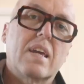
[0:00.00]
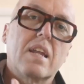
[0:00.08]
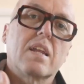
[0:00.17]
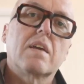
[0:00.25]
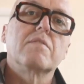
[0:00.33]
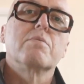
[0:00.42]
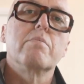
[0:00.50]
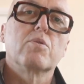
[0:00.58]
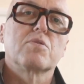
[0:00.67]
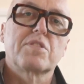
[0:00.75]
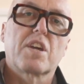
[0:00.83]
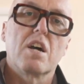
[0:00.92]
gives me
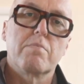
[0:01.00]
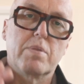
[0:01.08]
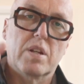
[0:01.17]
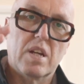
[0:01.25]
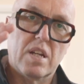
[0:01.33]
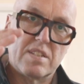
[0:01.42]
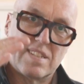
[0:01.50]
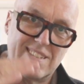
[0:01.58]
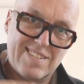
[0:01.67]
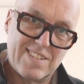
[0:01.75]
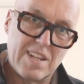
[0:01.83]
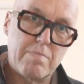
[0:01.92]
more scope. It's
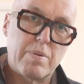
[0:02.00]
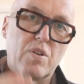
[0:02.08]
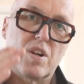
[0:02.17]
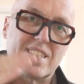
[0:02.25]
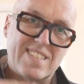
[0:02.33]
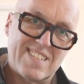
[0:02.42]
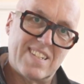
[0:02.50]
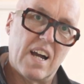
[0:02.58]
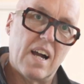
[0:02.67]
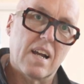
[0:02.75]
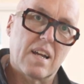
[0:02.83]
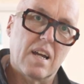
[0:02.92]
deeper, it's
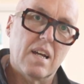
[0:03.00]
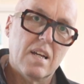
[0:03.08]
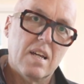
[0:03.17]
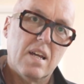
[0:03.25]
darker,